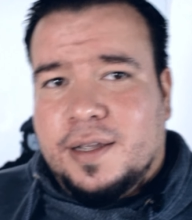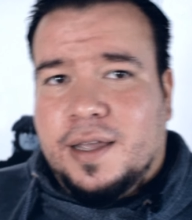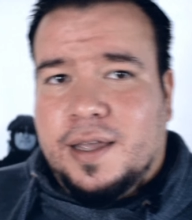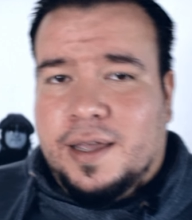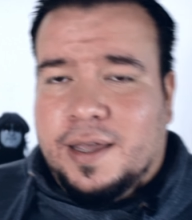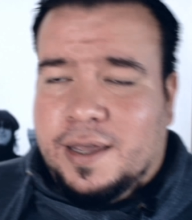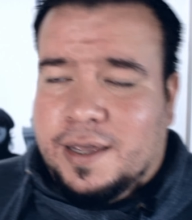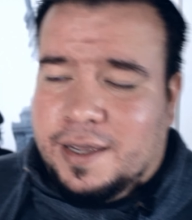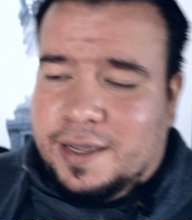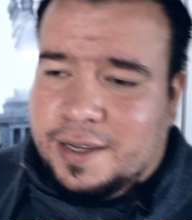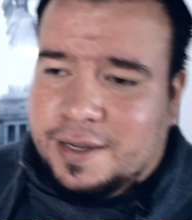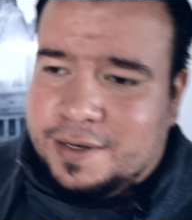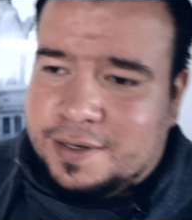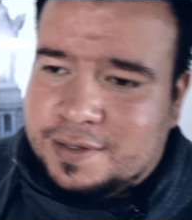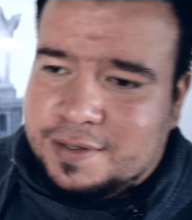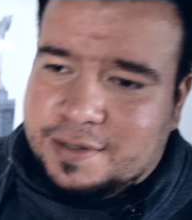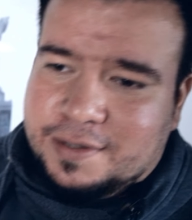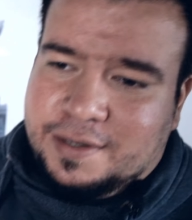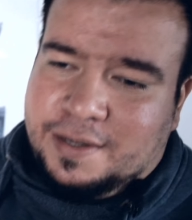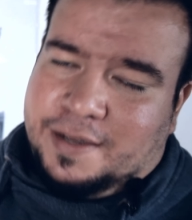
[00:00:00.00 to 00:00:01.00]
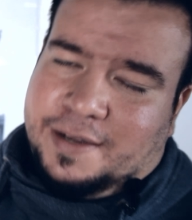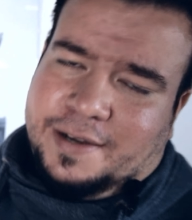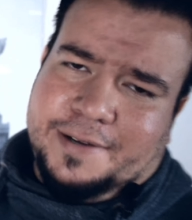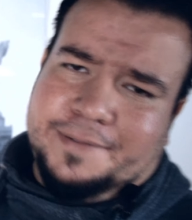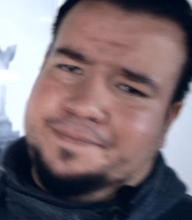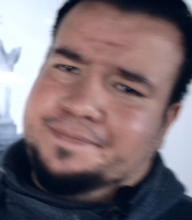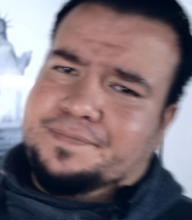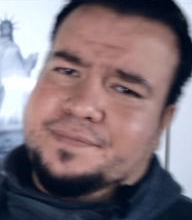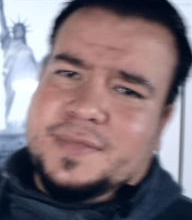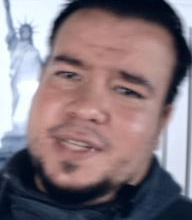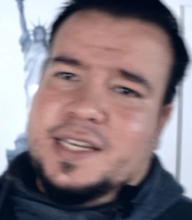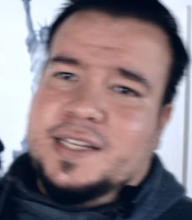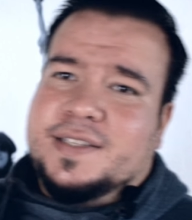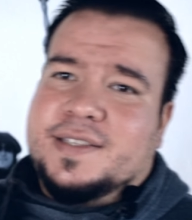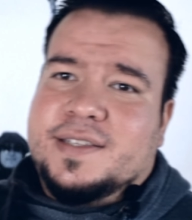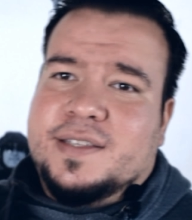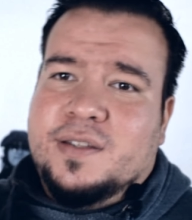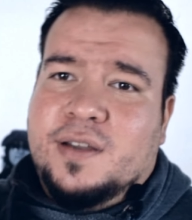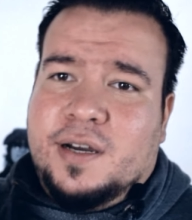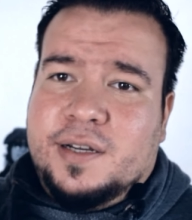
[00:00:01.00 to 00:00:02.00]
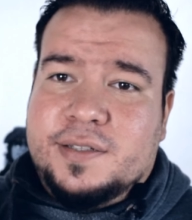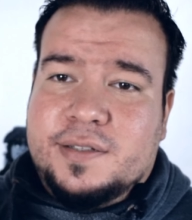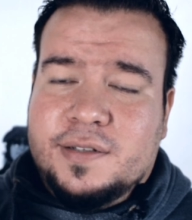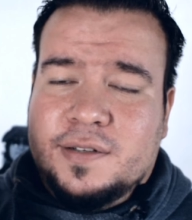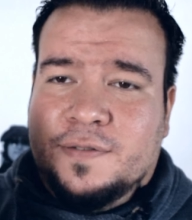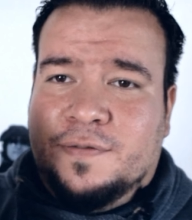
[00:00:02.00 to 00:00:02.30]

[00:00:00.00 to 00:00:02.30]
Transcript: And yeah, it's not a